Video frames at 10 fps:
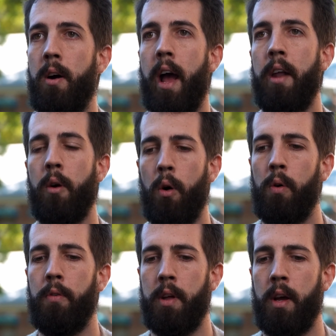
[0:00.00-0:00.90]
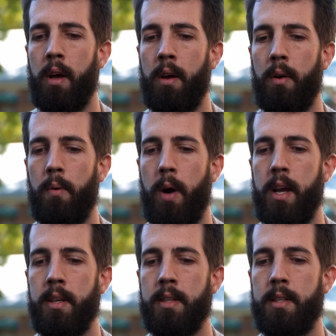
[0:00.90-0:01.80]
And all of the
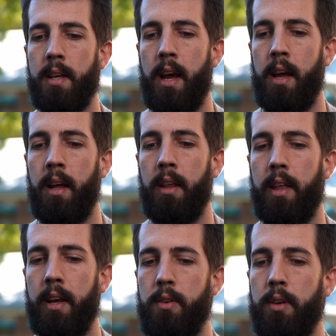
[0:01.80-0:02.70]
ways that